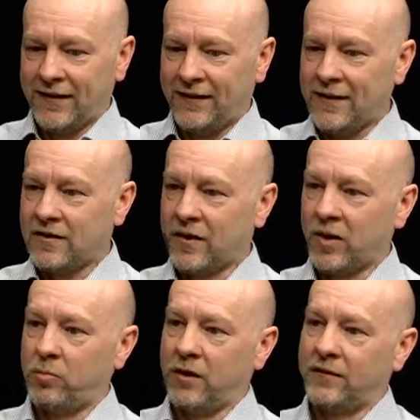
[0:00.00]
these are the
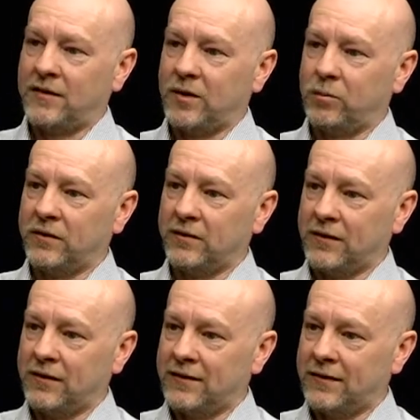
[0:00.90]
participants
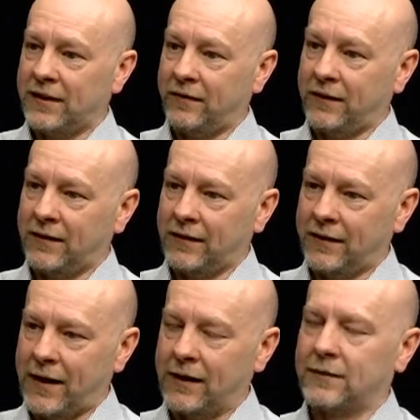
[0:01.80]
and this is how they
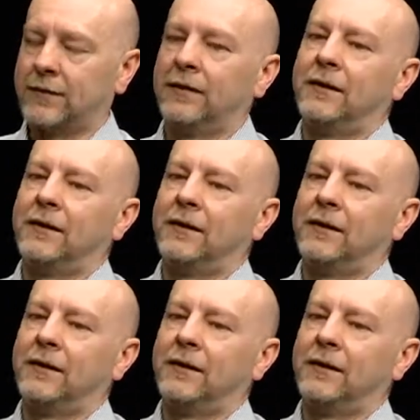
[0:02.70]
connect.